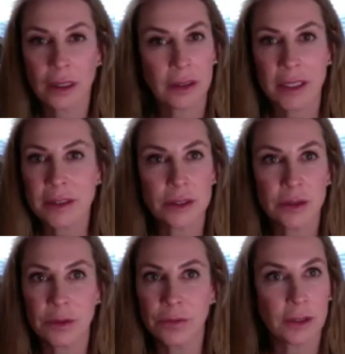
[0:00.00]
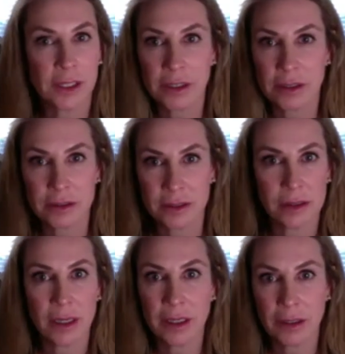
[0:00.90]
destitute for years
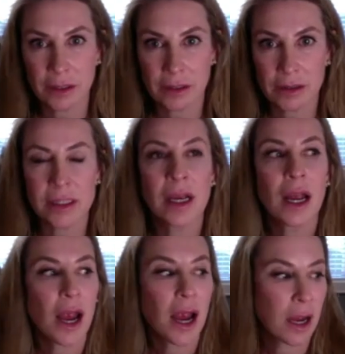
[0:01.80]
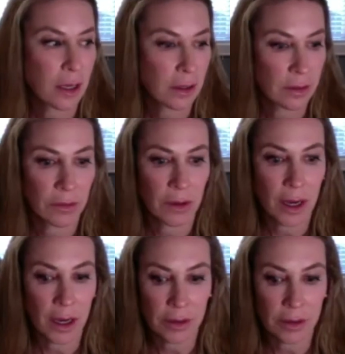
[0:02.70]
and years and
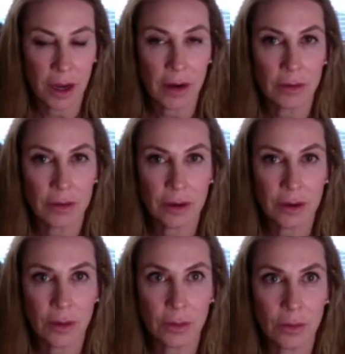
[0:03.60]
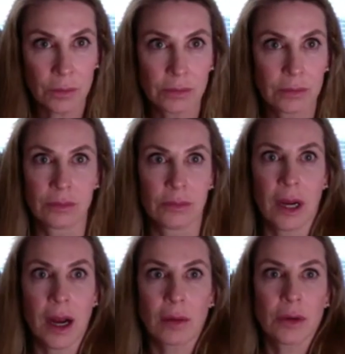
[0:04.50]
not know
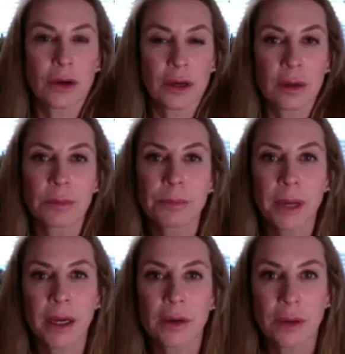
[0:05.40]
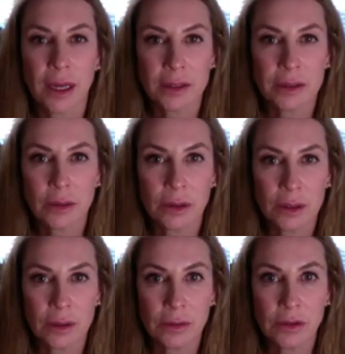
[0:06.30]
how you're gonna pay your rent
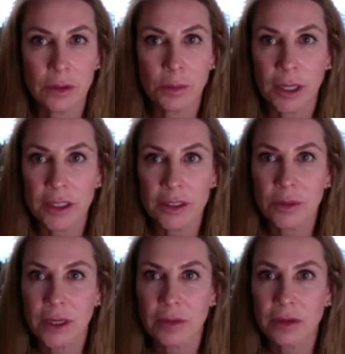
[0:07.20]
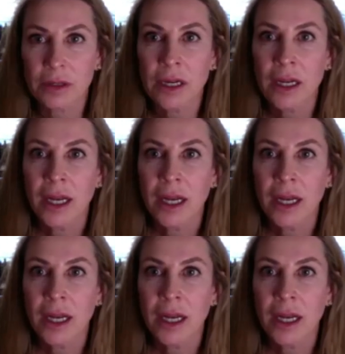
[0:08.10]
or your mortgage or whatever.